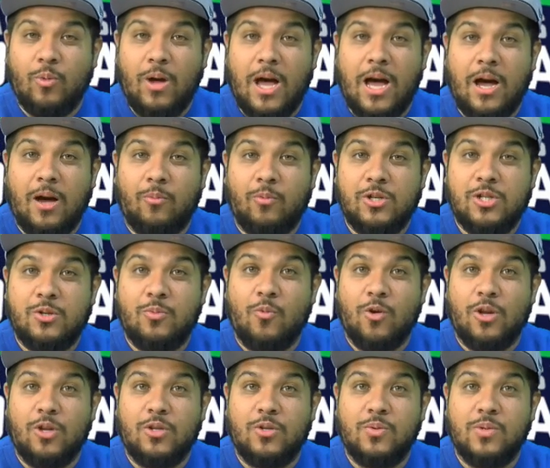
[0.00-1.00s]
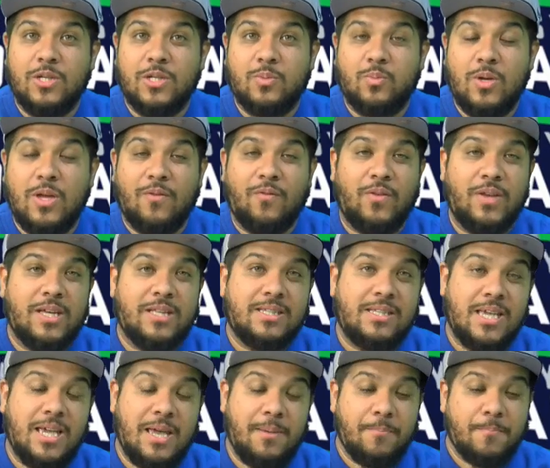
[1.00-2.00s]
what you want to do this week for your
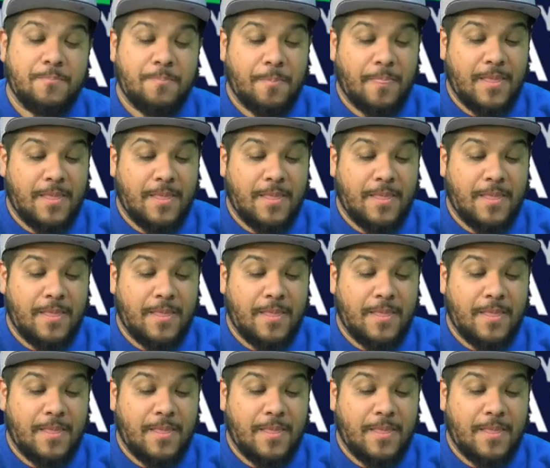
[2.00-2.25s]
team.